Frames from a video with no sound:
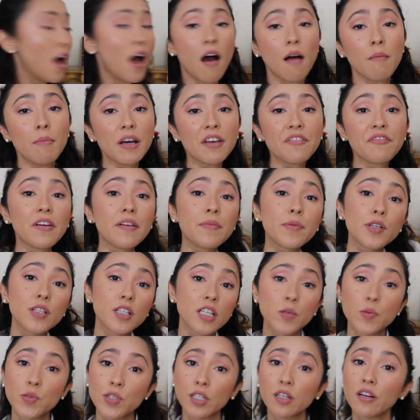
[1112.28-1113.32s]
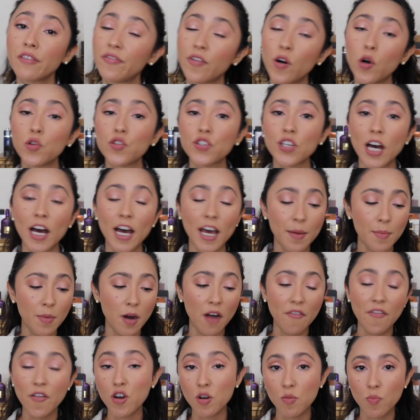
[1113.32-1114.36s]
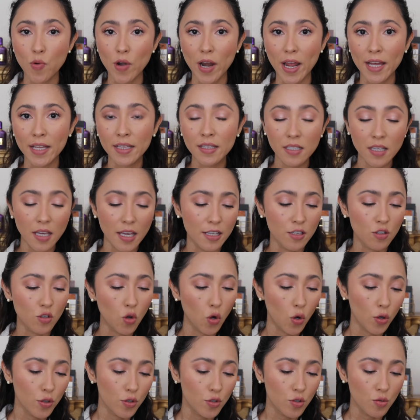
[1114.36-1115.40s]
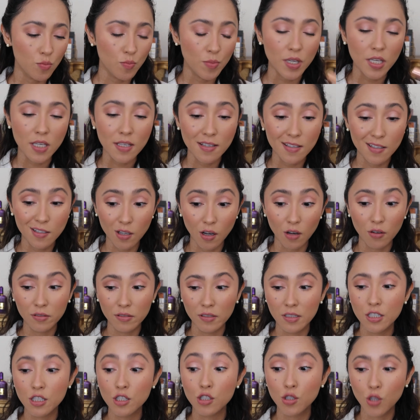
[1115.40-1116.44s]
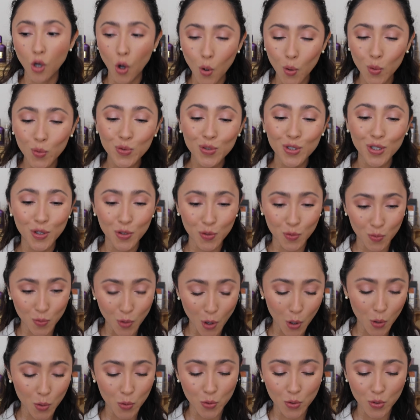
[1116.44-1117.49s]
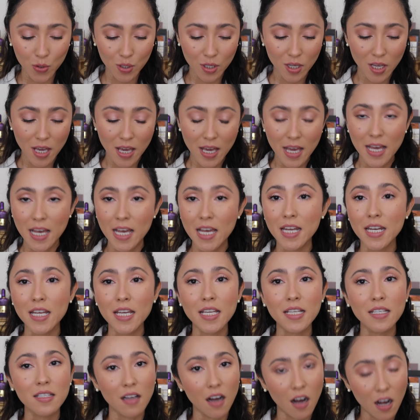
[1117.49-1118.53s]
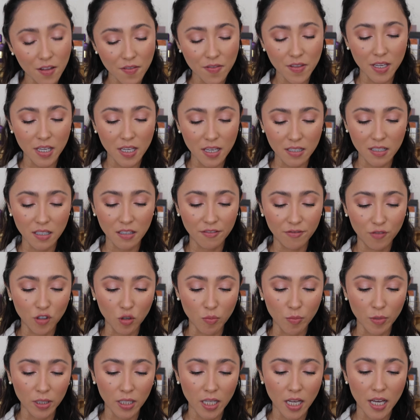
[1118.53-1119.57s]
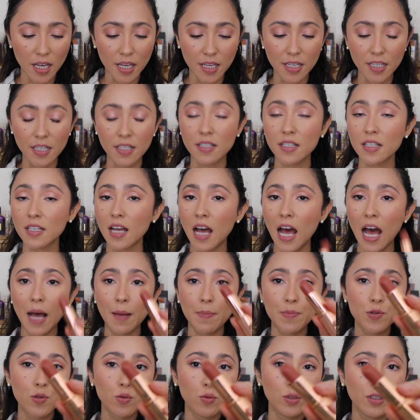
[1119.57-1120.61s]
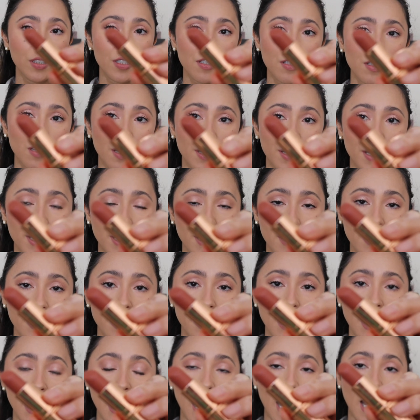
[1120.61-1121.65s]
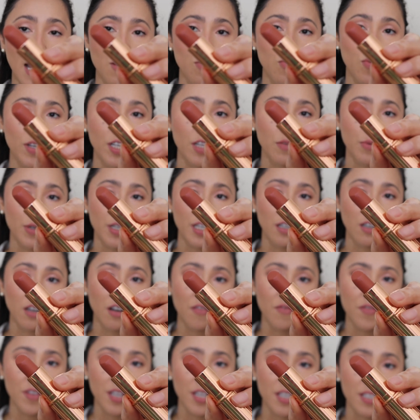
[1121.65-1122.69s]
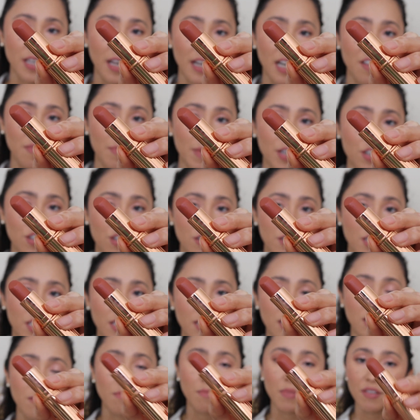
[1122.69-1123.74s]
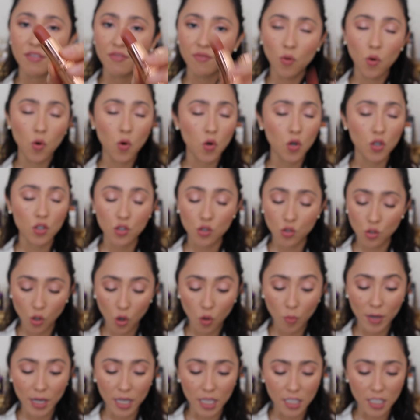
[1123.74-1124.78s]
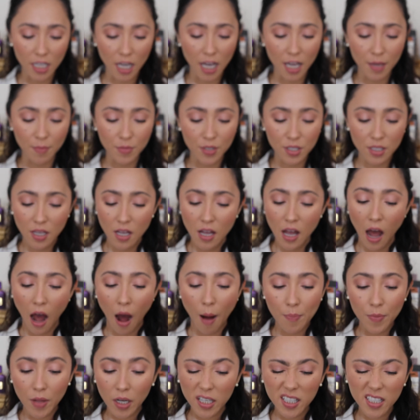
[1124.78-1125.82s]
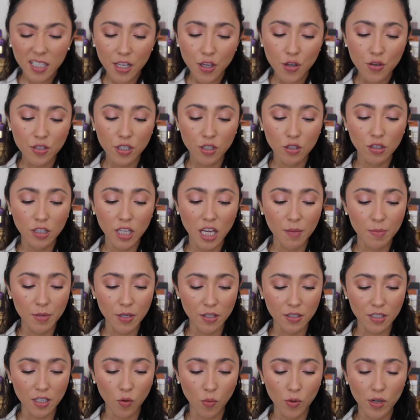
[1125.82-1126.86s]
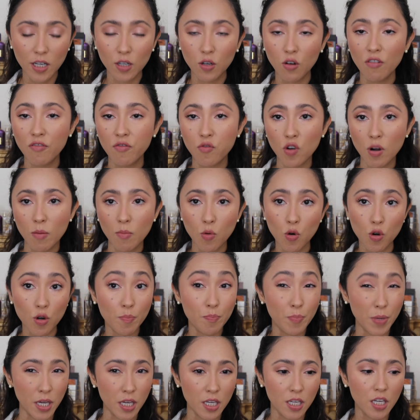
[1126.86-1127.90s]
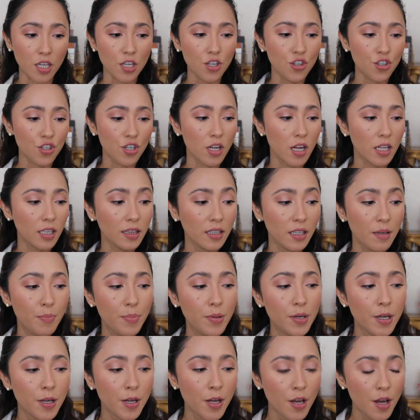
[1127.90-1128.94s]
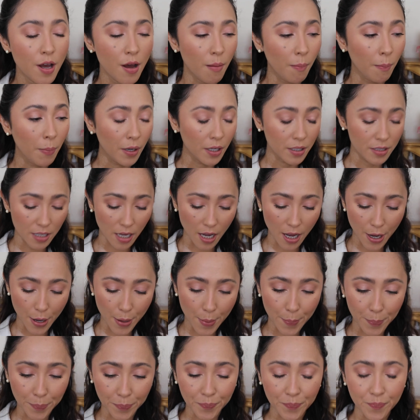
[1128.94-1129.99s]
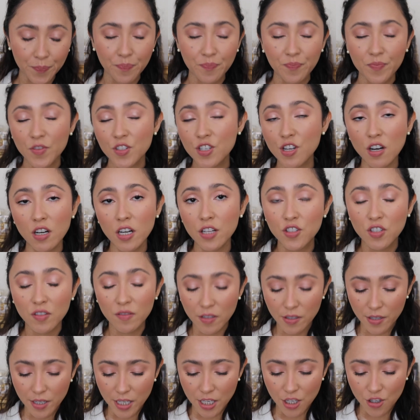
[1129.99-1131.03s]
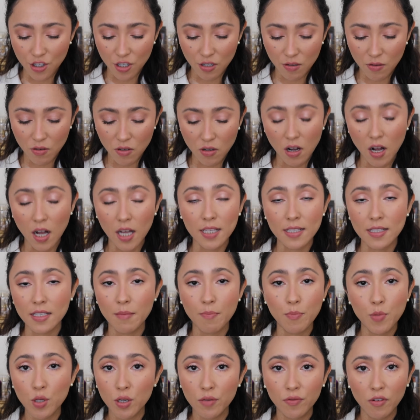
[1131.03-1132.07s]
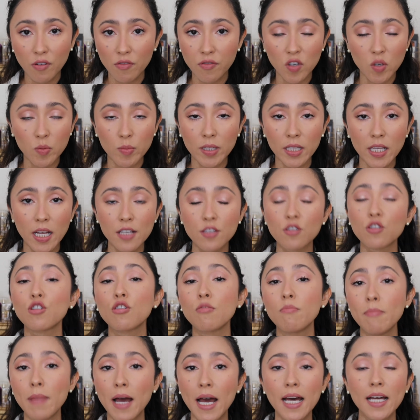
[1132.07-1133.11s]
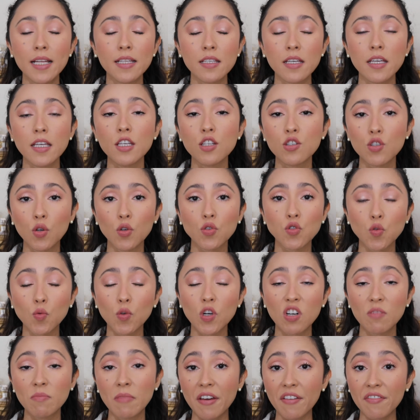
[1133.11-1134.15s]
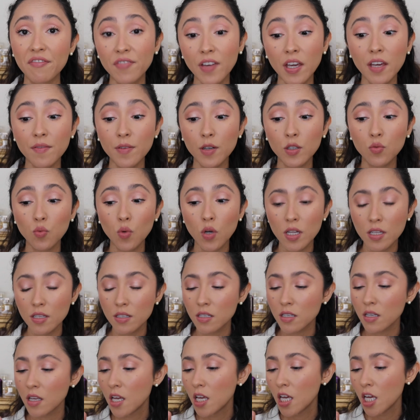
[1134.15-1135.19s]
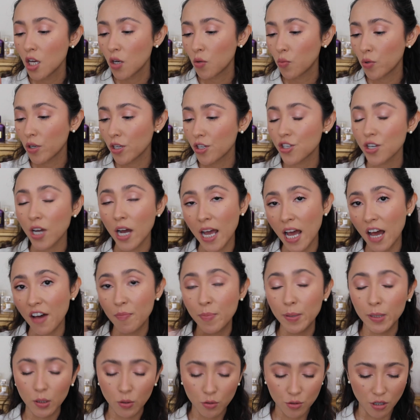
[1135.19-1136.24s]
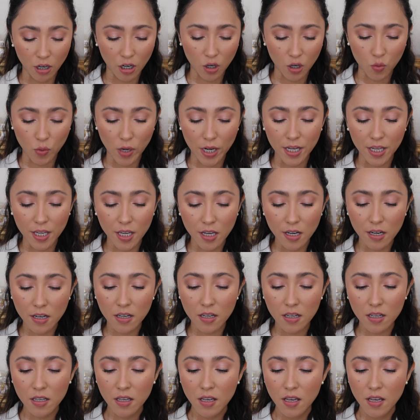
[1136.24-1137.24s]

My favorite lipstick of all time of her brand is going to be Stoned Rose. It is on the kissing formula. It is absolutely stunning. I really love this, and I've mentioned this before so many times. I'm not gonna use it today because I want to go for a more pinkish lip, but Charlotte Tilbury in general has beautiful formulas. Her matte is also one of my favorite ones, which I have Pillow Talk right here.